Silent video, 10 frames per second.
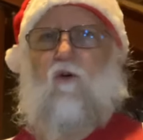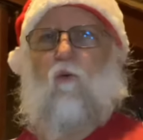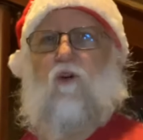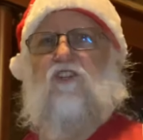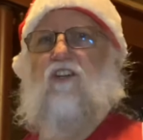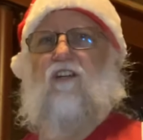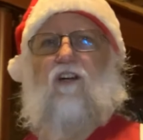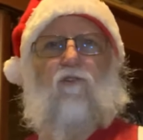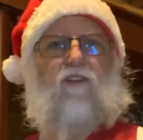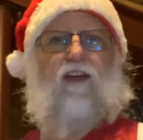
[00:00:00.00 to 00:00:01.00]
Once you get
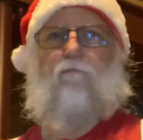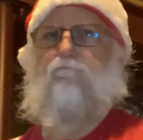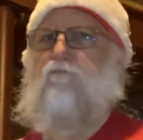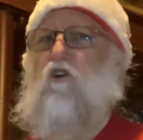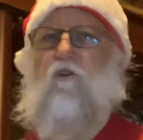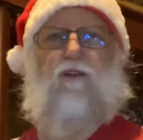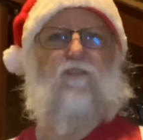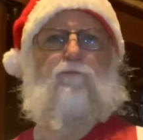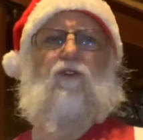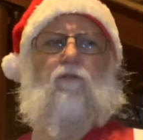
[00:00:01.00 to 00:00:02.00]
done with that, boom, it's
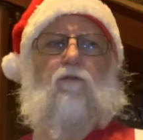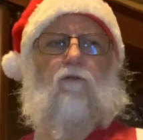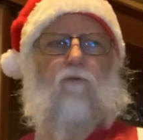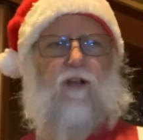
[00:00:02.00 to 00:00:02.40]
wait a